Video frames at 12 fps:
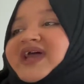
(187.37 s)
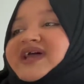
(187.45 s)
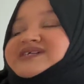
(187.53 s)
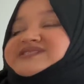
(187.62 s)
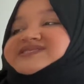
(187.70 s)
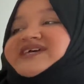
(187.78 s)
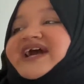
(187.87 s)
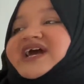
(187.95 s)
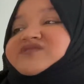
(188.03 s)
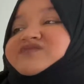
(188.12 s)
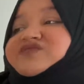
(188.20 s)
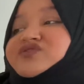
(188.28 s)
Down
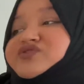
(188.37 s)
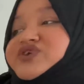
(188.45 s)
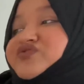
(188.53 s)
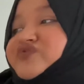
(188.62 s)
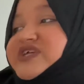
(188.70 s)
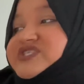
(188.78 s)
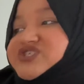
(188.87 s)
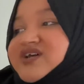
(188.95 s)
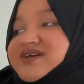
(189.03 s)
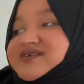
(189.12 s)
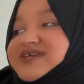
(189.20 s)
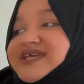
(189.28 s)
flew the creature.
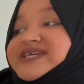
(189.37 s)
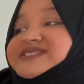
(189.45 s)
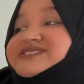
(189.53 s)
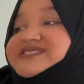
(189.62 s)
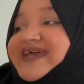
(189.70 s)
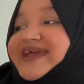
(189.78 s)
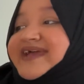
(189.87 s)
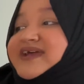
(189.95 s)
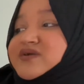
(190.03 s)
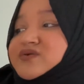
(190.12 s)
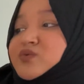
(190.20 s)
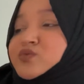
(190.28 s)
His
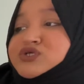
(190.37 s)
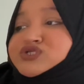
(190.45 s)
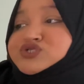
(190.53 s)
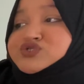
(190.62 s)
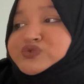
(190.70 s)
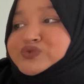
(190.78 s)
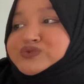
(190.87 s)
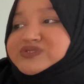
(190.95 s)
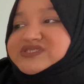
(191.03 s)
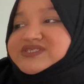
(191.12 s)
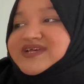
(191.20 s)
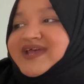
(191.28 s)
tail was short,
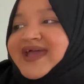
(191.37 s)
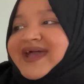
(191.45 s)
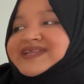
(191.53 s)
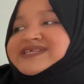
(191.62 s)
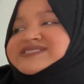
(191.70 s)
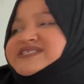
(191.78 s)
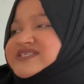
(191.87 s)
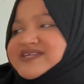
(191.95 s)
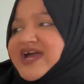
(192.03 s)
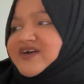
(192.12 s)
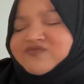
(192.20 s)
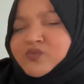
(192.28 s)
and he didn't
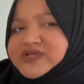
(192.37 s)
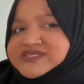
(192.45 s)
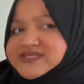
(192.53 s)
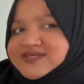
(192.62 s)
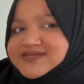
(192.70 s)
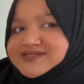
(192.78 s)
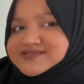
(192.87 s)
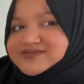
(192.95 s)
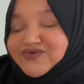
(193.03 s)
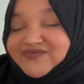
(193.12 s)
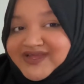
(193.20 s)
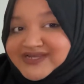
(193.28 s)
have whiskers of
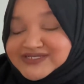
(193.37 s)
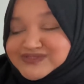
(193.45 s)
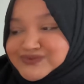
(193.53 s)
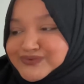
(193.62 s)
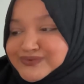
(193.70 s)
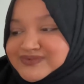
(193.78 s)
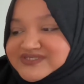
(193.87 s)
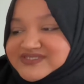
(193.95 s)
any sort.